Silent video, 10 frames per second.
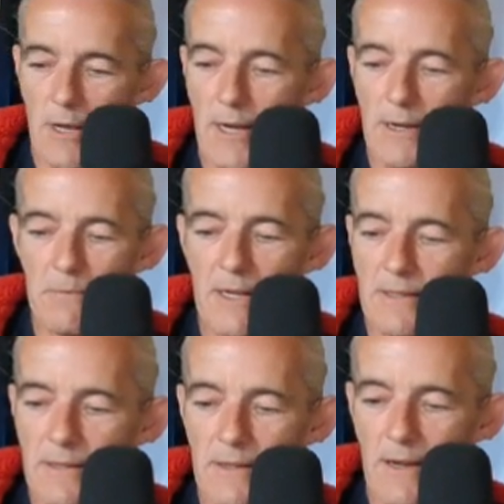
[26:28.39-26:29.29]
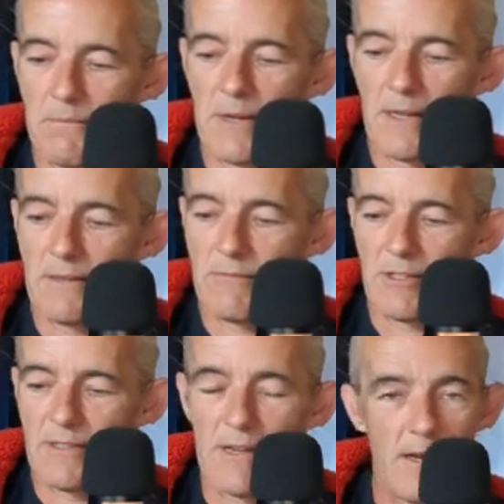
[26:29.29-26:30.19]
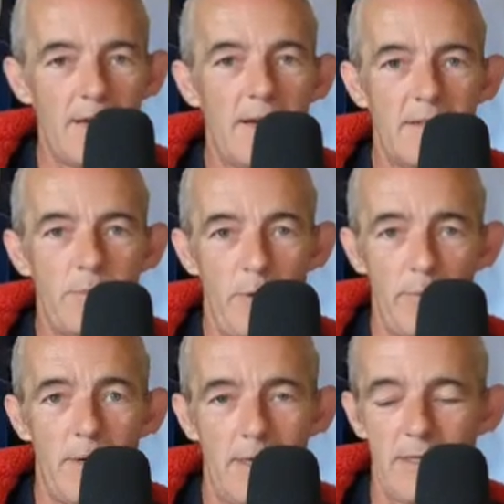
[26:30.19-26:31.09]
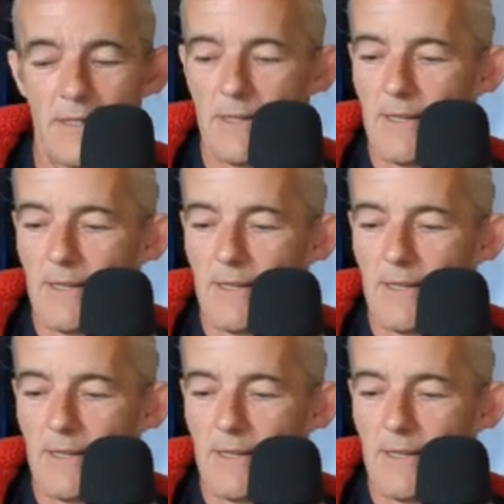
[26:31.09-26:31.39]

And I'm not just saying that to be polite.